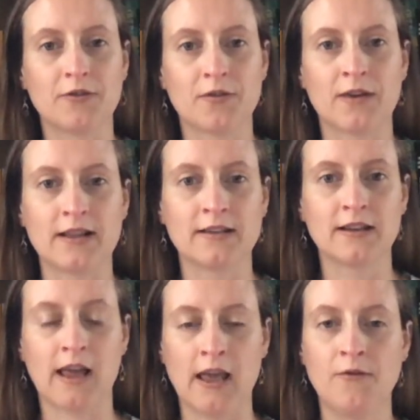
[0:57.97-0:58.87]
The fact
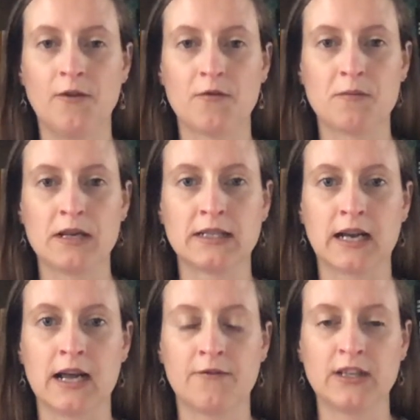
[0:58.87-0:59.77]
that hay fever means I
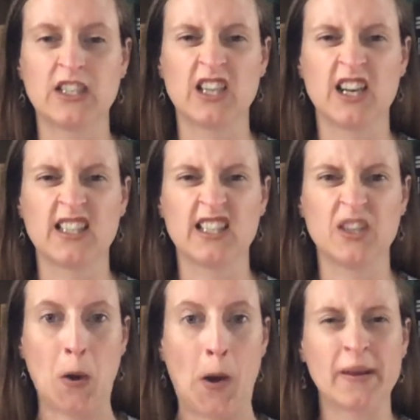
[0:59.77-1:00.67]
have itchy eyes,
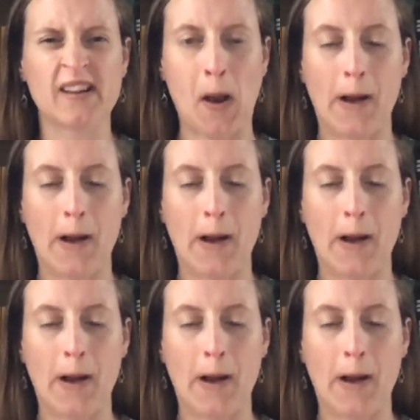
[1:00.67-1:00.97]
itchy nose and